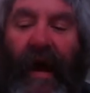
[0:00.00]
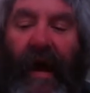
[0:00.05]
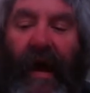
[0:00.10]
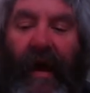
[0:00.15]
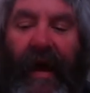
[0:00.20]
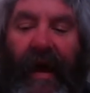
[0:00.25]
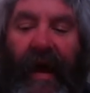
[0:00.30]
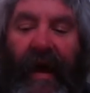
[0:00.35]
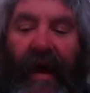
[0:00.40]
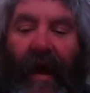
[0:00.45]

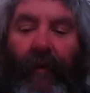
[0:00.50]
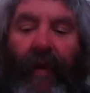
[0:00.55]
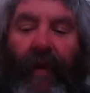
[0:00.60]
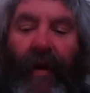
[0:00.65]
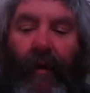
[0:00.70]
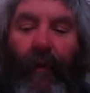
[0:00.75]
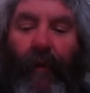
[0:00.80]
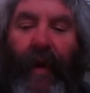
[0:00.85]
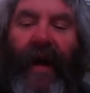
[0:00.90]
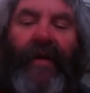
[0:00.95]
Hey, I want
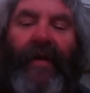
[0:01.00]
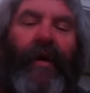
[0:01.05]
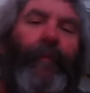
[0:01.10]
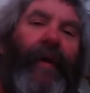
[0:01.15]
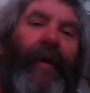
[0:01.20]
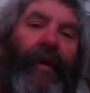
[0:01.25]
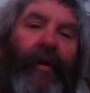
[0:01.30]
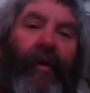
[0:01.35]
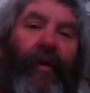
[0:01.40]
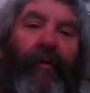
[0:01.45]
to welcome a
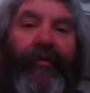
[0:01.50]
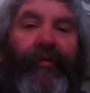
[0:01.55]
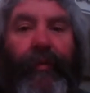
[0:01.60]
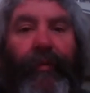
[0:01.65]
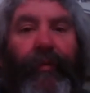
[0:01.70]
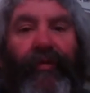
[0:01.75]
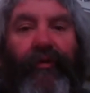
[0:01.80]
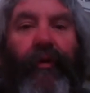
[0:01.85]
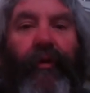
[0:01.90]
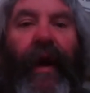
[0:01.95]
new
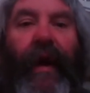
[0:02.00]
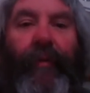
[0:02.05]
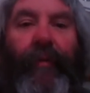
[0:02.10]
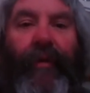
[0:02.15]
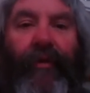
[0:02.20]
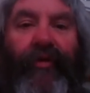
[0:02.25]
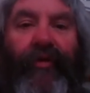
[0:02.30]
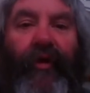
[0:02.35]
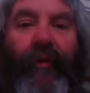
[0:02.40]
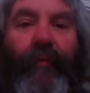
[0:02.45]

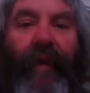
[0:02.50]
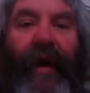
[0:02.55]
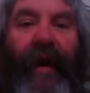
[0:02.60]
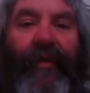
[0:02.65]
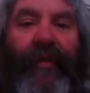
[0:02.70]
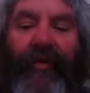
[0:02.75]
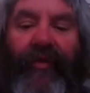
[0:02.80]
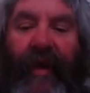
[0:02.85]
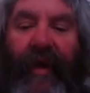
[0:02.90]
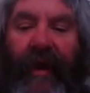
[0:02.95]
subscriber to my
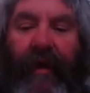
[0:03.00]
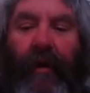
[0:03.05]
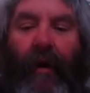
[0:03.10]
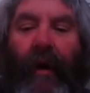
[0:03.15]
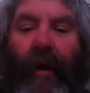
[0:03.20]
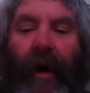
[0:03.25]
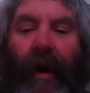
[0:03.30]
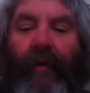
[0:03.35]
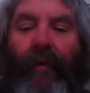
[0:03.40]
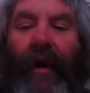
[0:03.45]
channel.
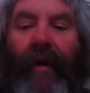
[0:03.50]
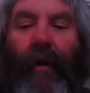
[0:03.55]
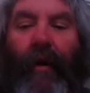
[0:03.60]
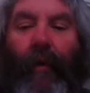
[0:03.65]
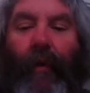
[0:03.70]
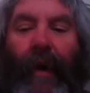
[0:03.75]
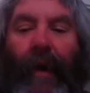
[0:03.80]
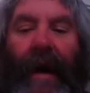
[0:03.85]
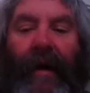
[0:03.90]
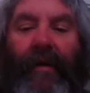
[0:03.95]
I want to
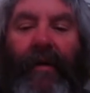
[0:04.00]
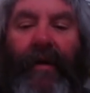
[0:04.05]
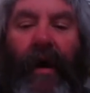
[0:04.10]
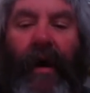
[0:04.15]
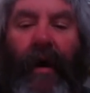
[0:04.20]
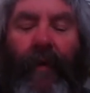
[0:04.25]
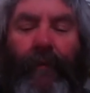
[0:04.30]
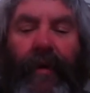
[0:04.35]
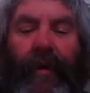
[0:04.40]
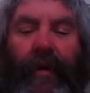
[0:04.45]

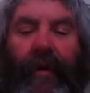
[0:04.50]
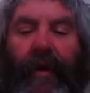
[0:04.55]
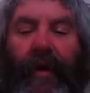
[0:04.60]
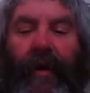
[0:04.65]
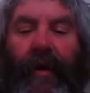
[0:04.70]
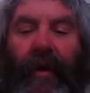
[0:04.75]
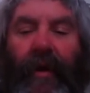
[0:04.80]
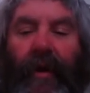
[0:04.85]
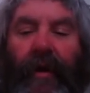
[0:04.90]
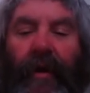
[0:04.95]
welcome
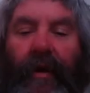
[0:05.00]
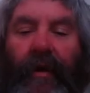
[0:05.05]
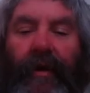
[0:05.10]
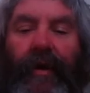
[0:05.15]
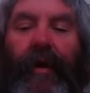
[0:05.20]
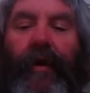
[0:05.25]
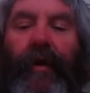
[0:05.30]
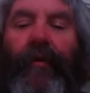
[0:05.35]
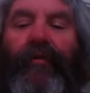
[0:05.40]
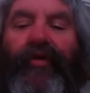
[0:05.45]

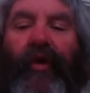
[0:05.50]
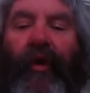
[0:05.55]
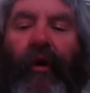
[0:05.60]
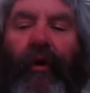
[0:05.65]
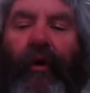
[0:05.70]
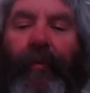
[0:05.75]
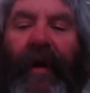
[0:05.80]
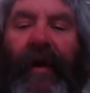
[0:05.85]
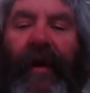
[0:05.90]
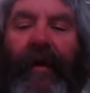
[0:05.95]

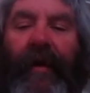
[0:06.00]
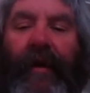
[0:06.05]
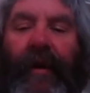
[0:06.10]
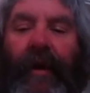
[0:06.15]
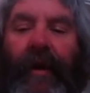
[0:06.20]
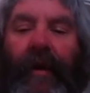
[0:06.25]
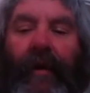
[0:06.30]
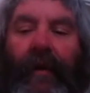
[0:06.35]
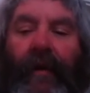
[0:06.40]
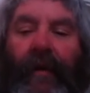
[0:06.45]
YouTubing
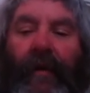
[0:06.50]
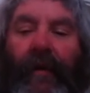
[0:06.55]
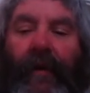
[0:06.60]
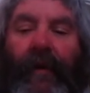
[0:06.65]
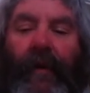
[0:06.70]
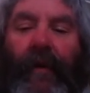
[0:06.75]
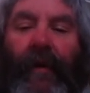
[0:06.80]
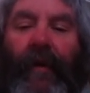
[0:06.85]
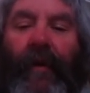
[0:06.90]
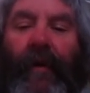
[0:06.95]

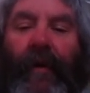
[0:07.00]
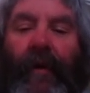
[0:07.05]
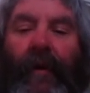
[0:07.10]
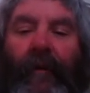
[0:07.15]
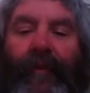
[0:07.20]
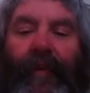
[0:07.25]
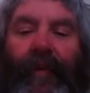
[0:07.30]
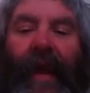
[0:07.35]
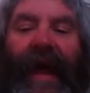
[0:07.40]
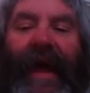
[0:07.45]

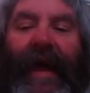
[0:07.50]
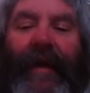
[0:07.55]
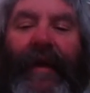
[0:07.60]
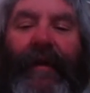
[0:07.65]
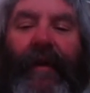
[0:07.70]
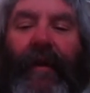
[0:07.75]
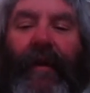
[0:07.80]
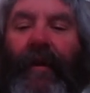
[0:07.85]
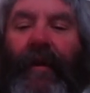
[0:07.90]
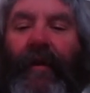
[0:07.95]

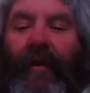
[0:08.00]
Lan